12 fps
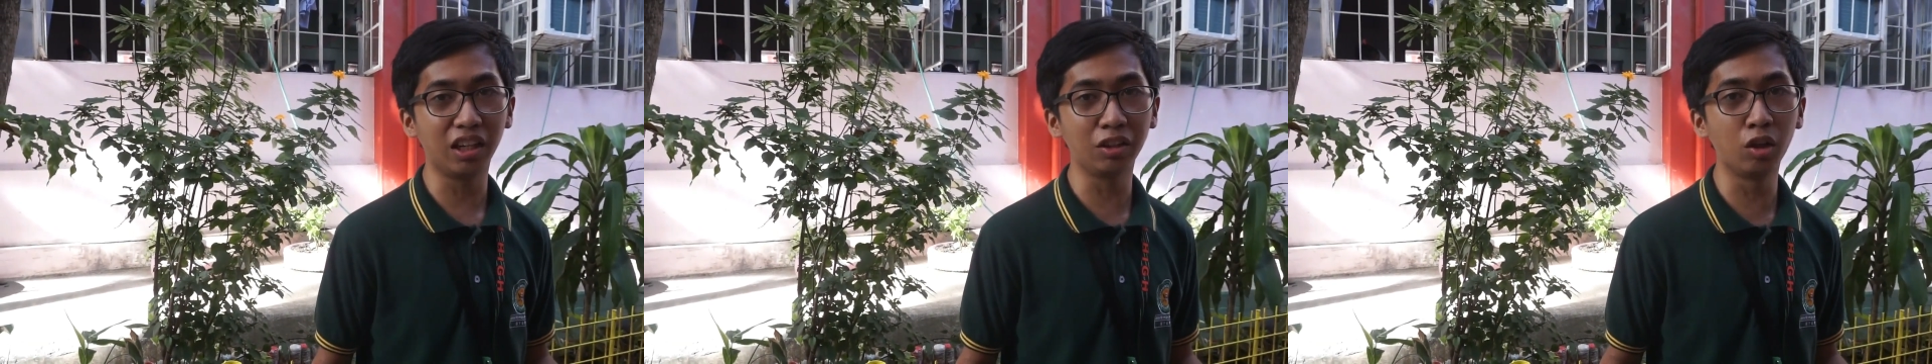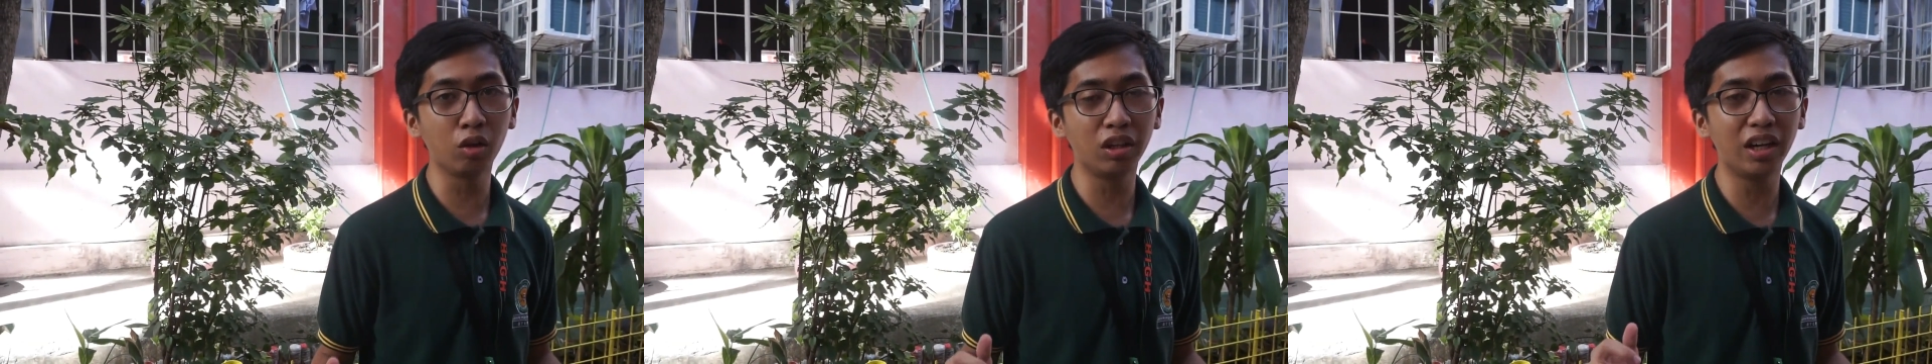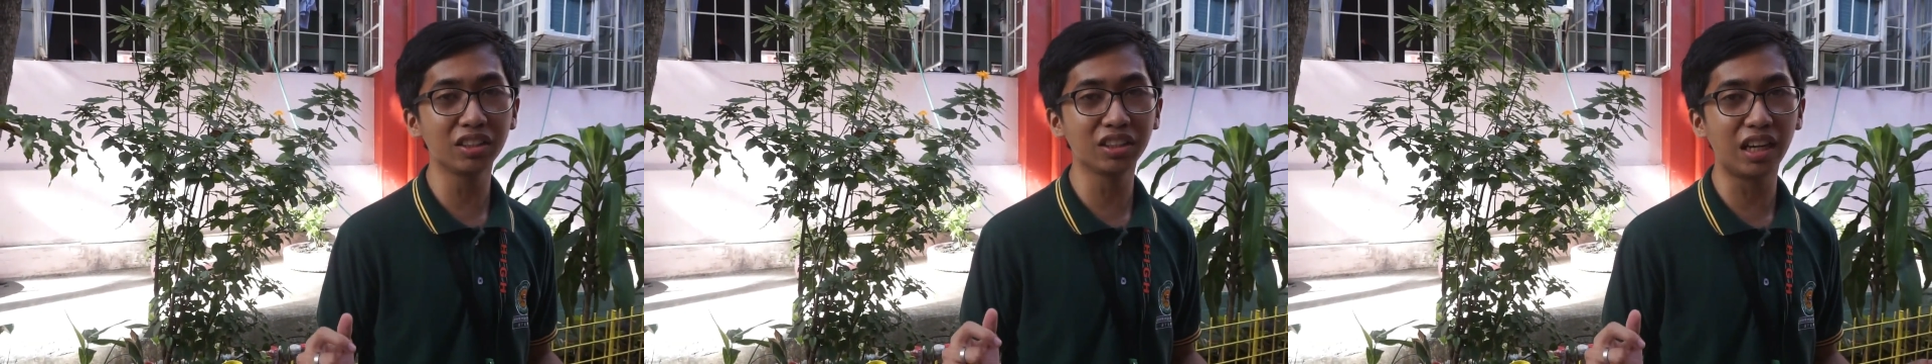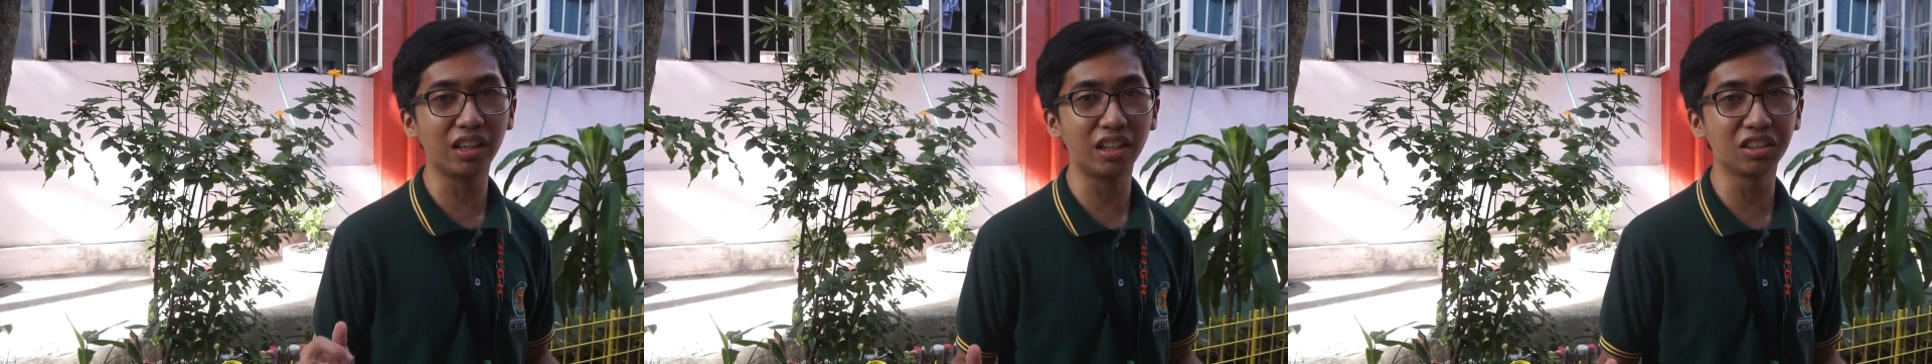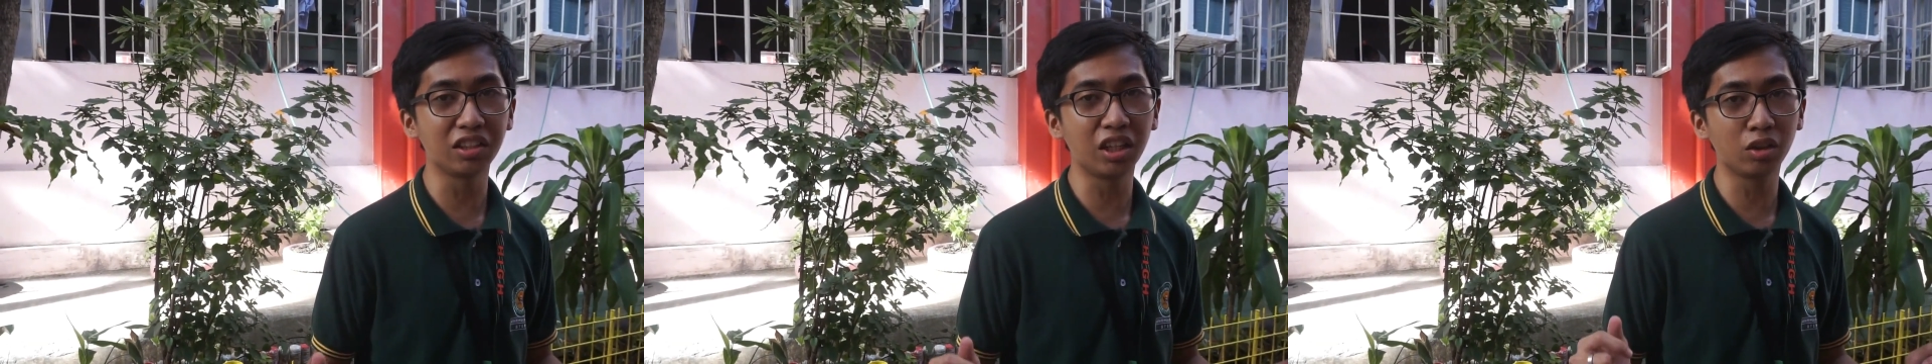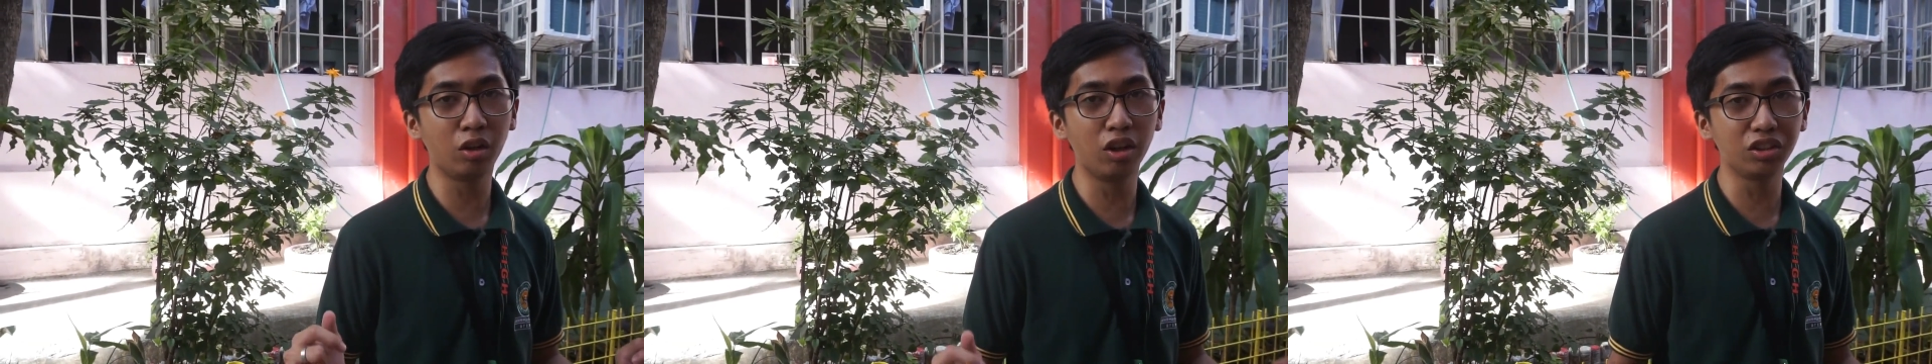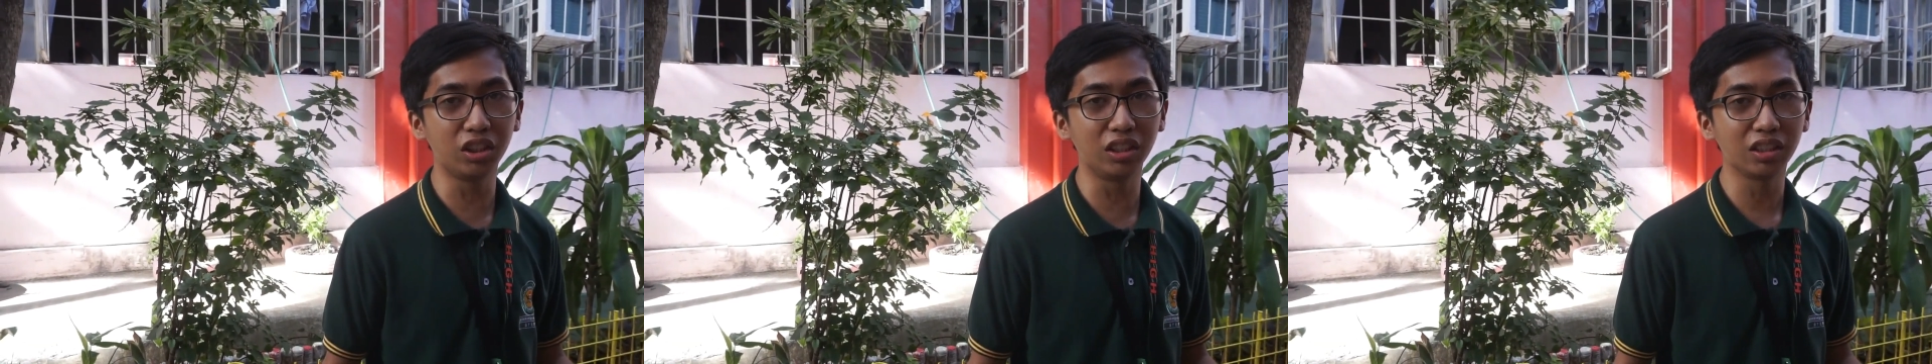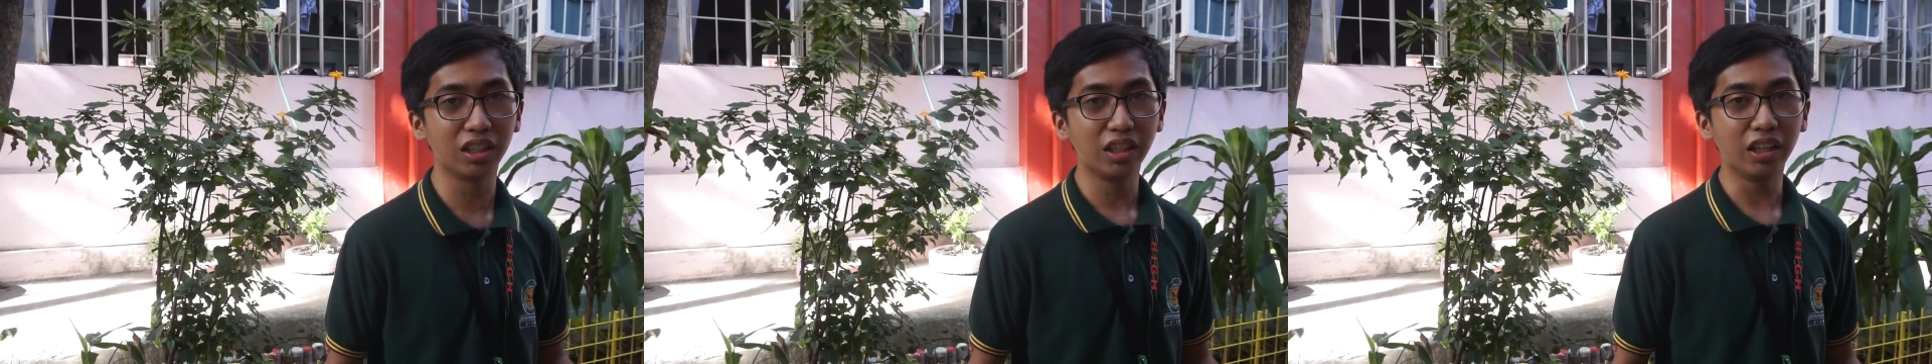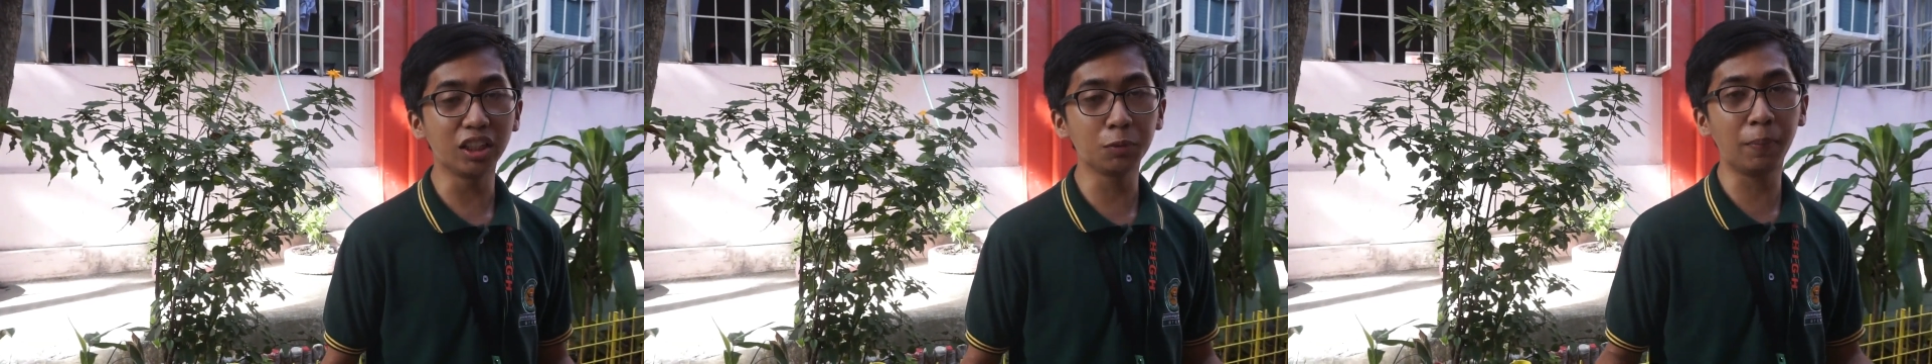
in nuclear science and technologies is